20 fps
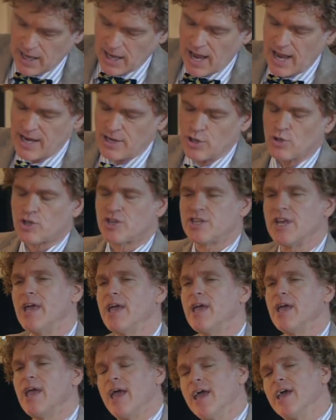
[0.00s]
And you
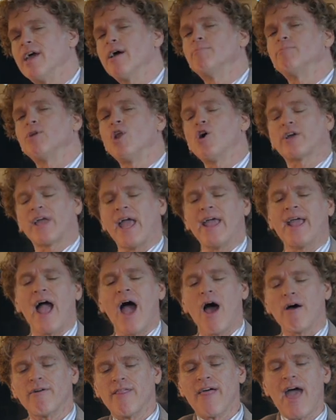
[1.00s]
see him looking
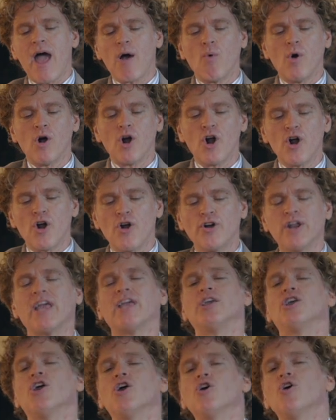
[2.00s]
out of that word
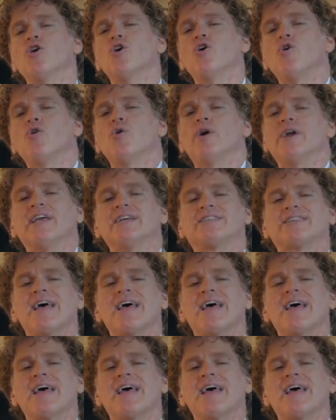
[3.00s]
at you, and he